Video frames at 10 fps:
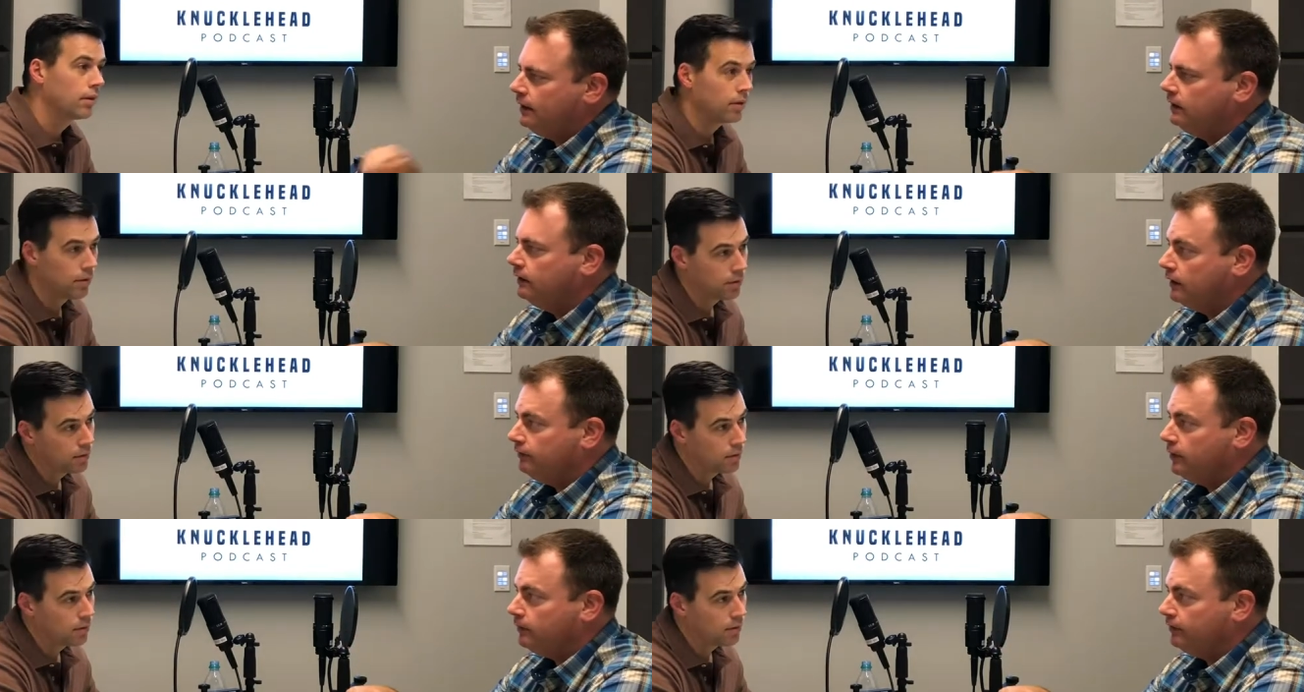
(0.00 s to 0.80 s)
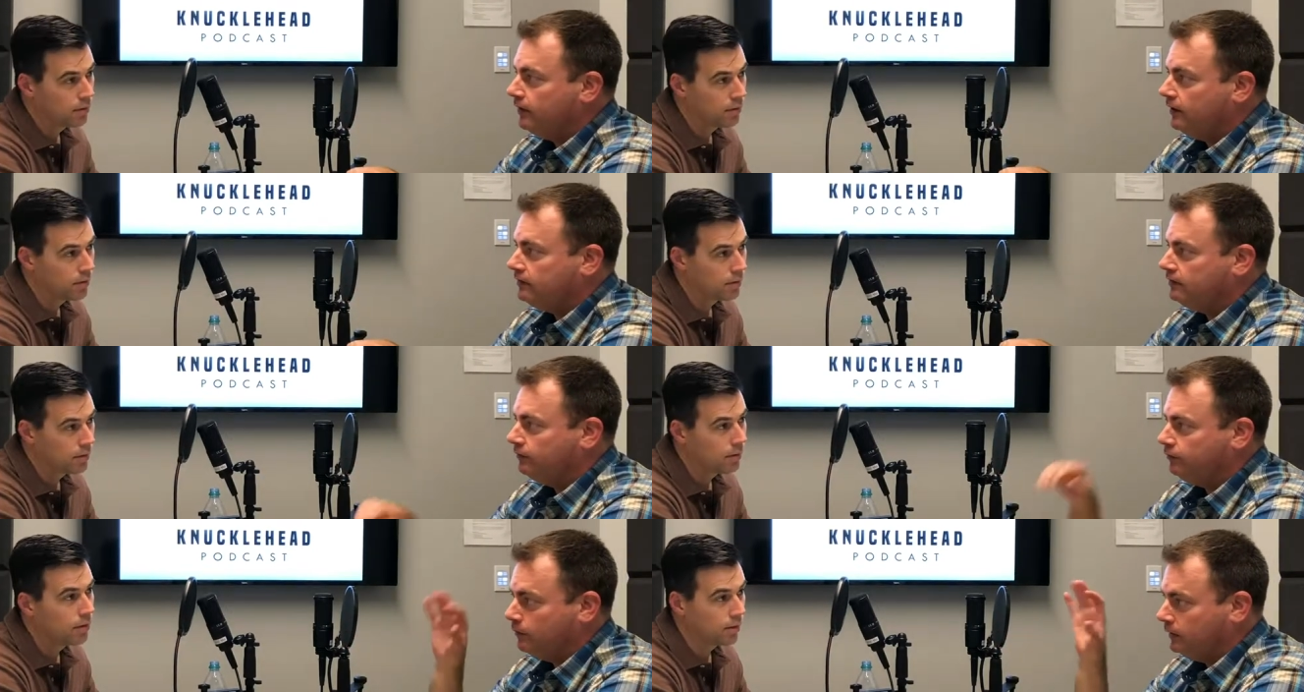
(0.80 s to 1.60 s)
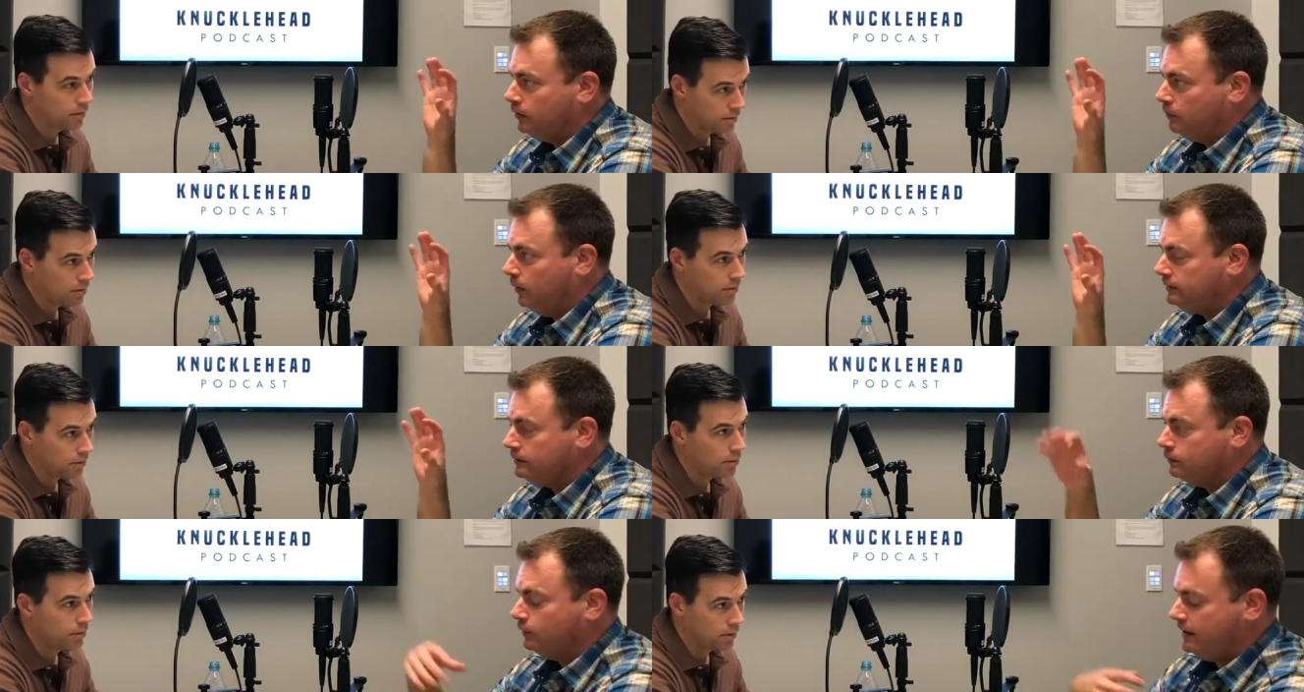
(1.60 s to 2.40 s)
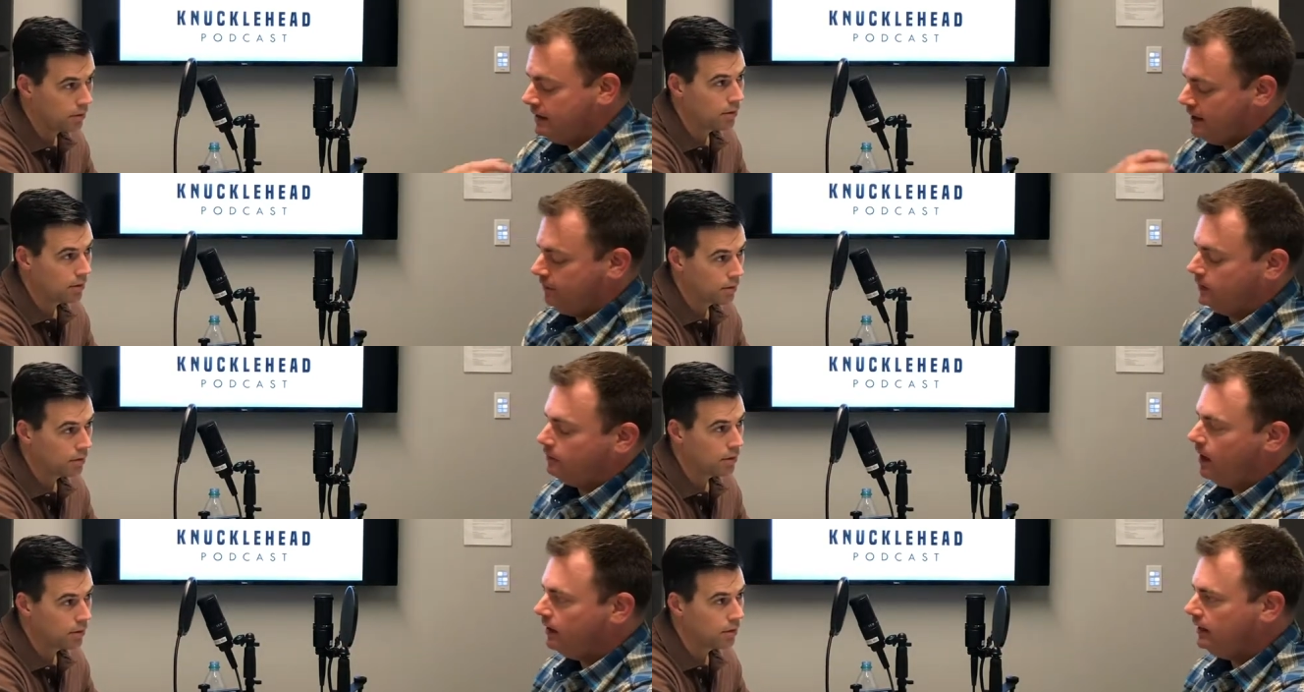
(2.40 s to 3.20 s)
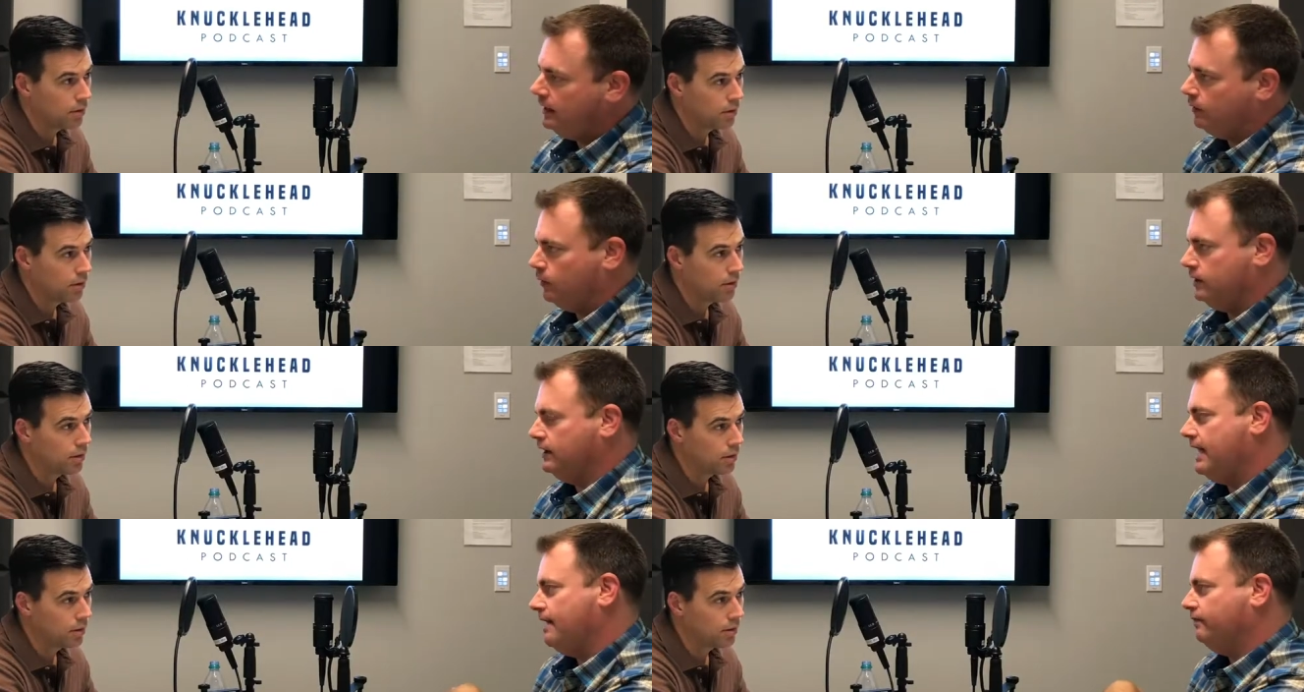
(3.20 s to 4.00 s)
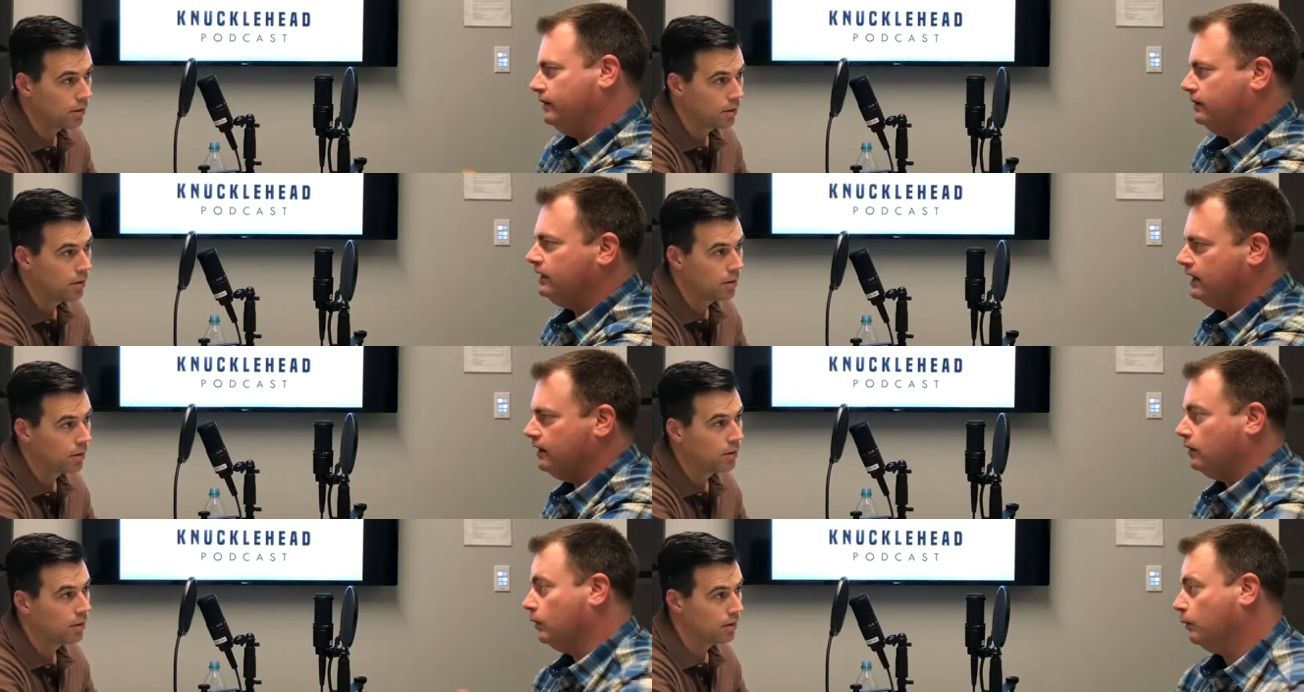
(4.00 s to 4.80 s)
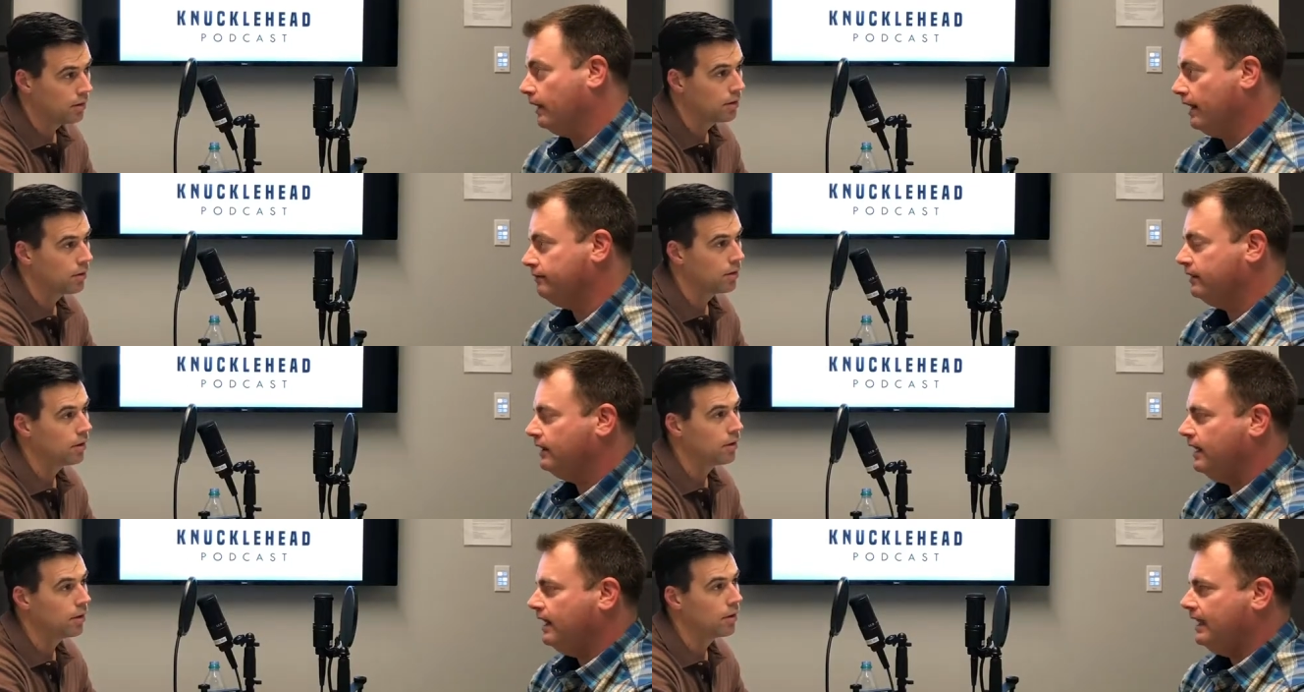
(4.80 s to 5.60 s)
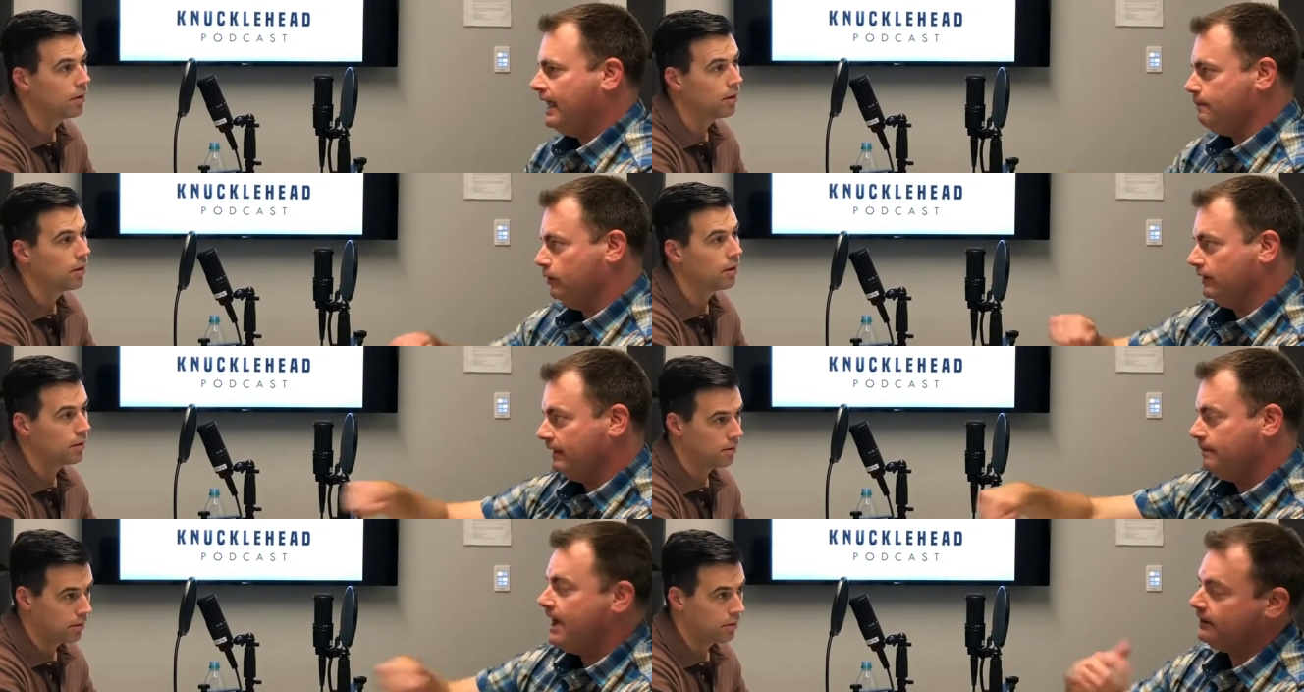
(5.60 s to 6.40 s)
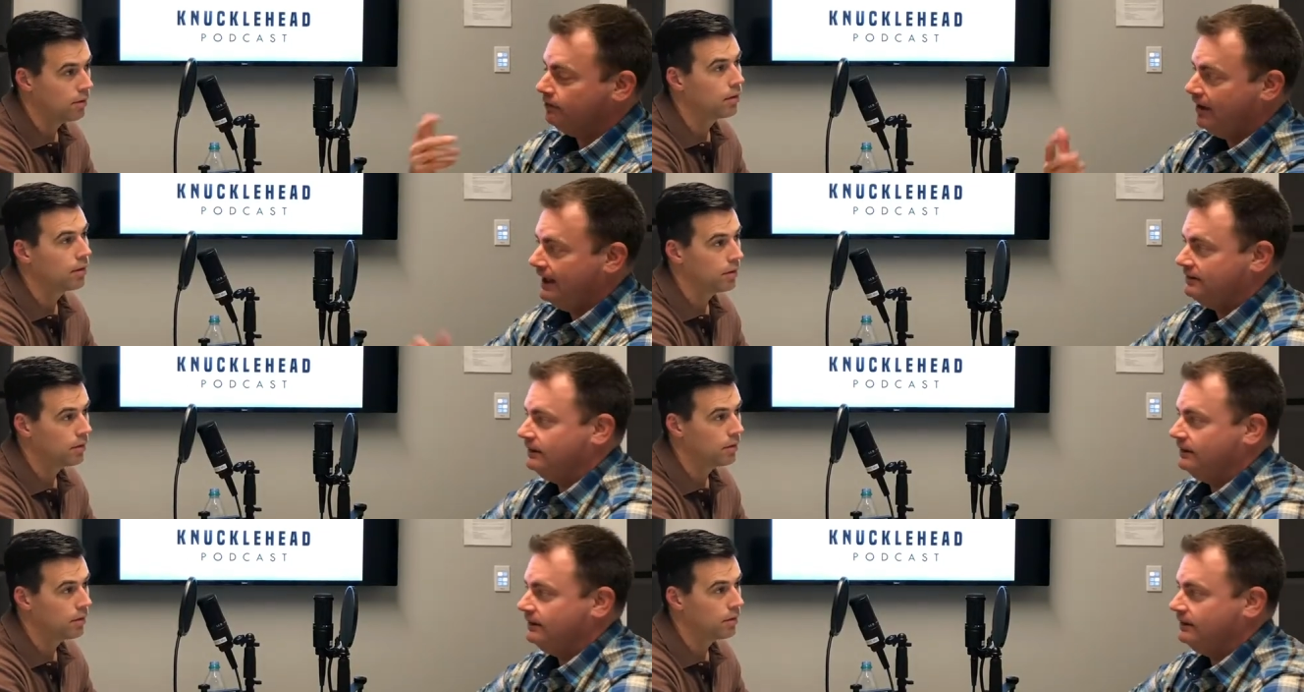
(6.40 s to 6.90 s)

Speaker 1: clear it from reverse from a little multi tool that you can have on your MOLLE or you can have on your gear or wherever, and be able to get back in the fight in